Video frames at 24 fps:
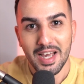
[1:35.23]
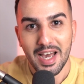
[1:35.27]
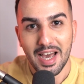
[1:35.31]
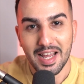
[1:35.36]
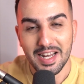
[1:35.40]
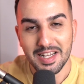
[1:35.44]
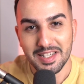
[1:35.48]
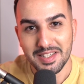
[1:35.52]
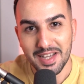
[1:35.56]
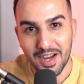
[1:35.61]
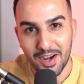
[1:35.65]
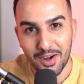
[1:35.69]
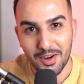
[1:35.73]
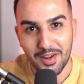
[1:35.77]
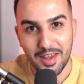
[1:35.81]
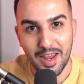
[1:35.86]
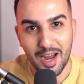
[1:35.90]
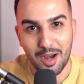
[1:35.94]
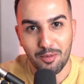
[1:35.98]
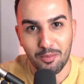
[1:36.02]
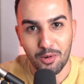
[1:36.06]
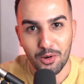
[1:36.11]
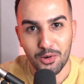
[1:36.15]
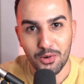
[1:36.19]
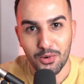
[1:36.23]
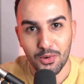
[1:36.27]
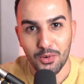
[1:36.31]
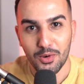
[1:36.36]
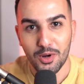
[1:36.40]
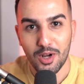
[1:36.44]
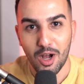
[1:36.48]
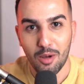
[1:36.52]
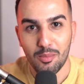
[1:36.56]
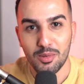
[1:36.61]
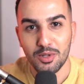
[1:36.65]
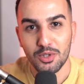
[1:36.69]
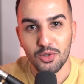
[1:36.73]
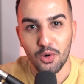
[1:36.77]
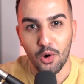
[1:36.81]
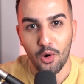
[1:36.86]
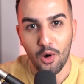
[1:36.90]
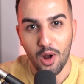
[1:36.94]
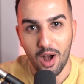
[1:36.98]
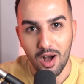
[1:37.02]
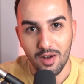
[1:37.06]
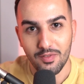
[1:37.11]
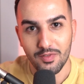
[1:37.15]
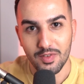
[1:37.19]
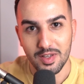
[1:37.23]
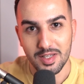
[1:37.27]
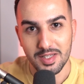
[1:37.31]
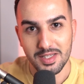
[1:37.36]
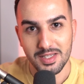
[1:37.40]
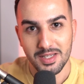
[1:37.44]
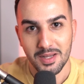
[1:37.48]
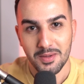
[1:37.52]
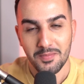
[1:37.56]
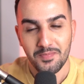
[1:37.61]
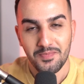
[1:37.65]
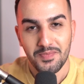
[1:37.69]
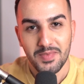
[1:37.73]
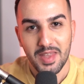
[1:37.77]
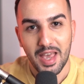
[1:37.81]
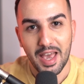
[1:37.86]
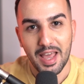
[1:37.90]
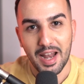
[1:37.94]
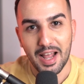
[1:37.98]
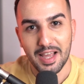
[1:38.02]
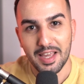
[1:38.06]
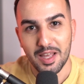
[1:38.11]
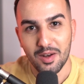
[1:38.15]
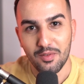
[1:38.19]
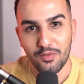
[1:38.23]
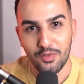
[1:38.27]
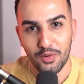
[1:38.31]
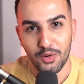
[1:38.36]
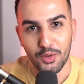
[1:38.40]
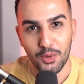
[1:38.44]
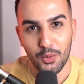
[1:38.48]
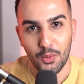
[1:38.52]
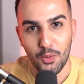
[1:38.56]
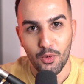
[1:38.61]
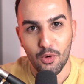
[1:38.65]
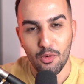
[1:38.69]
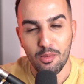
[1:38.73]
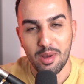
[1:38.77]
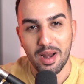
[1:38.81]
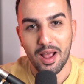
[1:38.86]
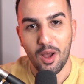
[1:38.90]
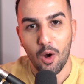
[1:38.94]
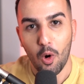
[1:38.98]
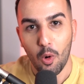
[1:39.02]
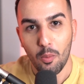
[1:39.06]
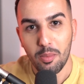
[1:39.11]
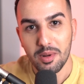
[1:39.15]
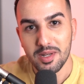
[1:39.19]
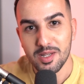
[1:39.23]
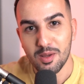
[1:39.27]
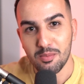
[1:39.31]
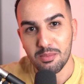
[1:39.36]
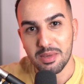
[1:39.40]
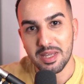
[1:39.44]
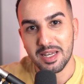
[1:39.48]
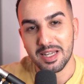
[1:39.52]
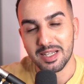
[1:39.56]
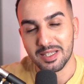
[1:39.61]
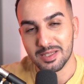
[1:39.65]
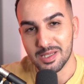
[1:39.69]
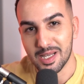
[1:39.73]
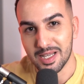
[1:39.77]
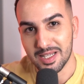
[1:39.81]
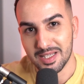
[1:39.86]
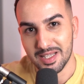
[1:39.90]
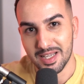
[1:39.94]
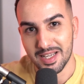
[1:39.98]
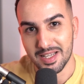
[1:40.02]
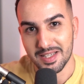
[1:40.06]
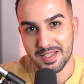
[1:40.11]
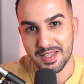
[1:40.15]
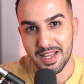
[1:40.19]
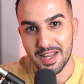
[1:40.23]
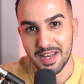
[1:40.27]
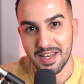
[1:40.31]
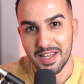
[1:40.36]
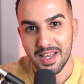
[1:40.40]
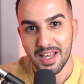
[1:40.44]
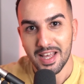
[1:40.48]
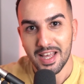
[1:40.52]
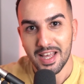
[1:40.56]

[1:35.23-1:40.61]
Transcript: an entire camera crew come into our office and I get in front of the room and I open the meeting like this and